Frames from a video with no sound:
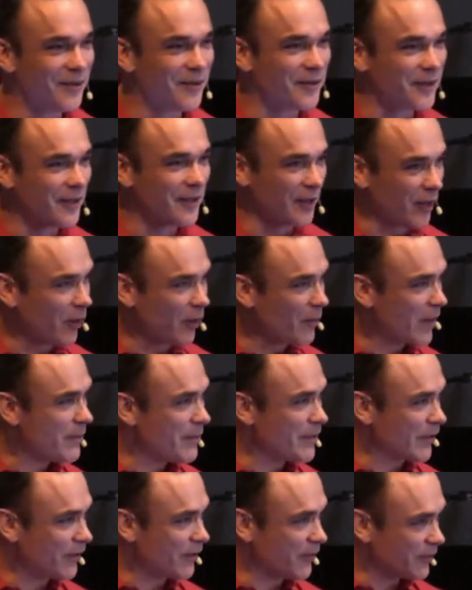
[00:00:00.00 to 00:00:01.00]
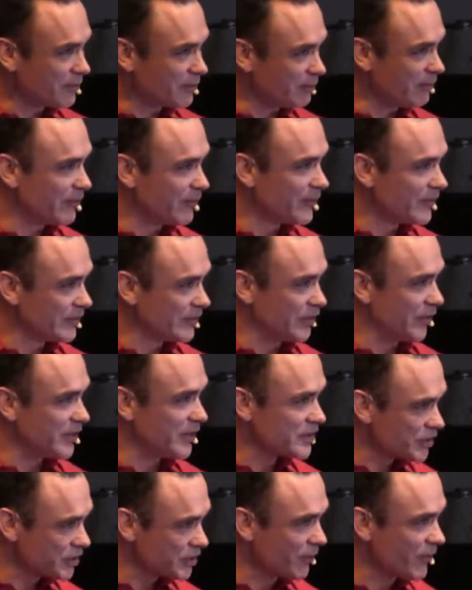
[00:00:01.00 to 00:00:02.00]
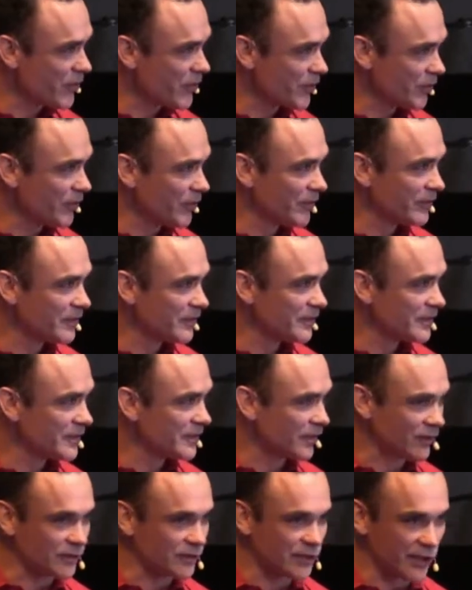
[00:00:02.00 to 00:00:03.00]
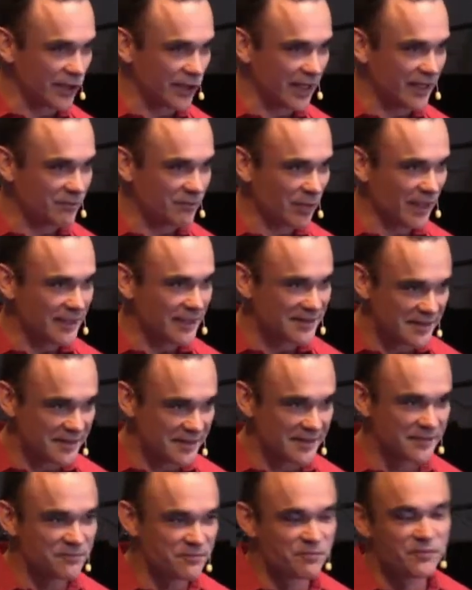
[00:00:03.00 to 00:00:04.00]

you know, maybe the dirt is shown through, it's a little dirty in places